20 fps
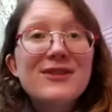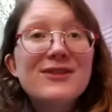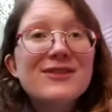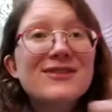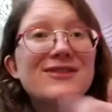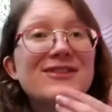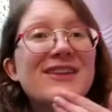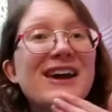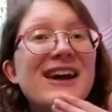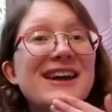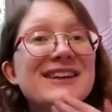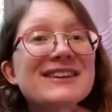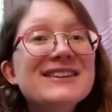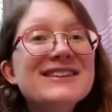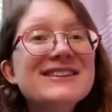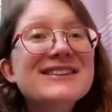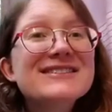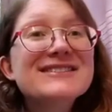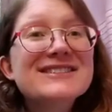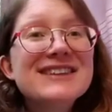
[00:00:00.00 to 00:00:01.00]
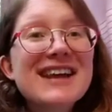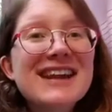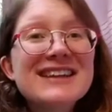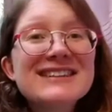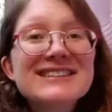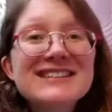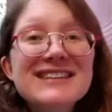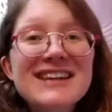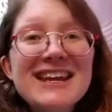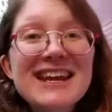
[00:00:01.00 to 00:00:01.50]
Thank you,
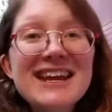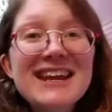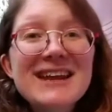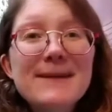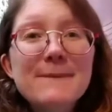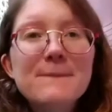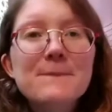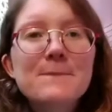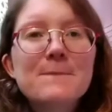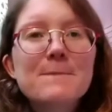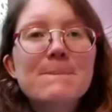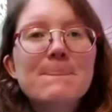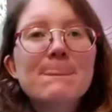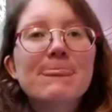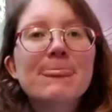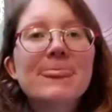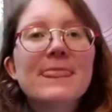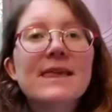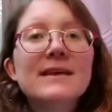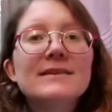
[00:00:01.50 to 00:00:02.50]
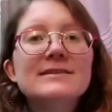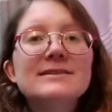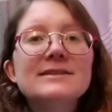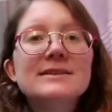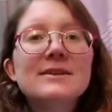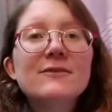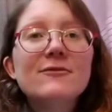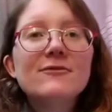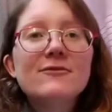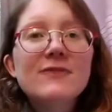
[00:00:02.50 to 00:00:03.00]
Santy.
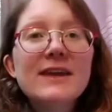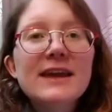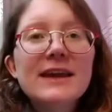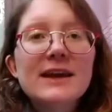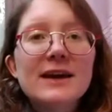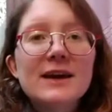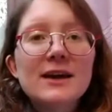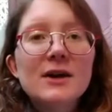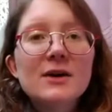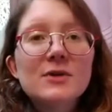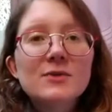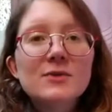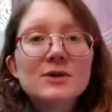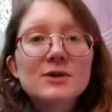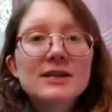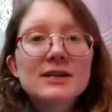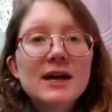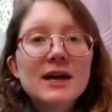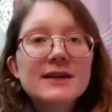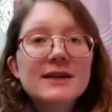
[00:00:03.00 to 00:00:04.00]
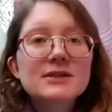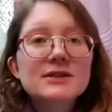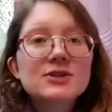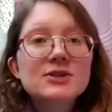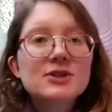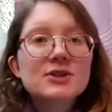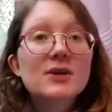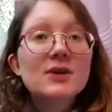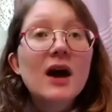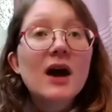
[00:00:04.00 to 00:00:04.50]
Sophia would like to
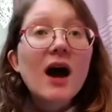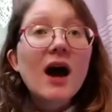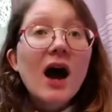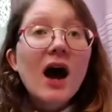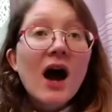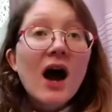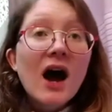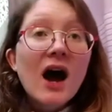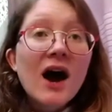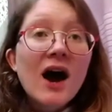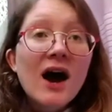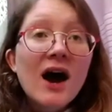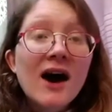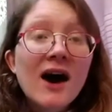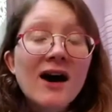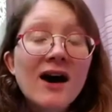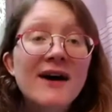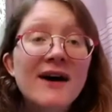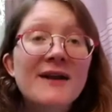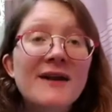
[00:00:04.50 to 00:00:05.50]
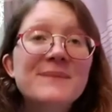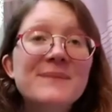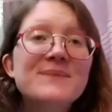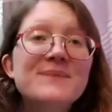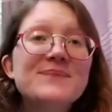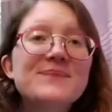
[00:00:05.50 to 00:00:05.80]
do ah.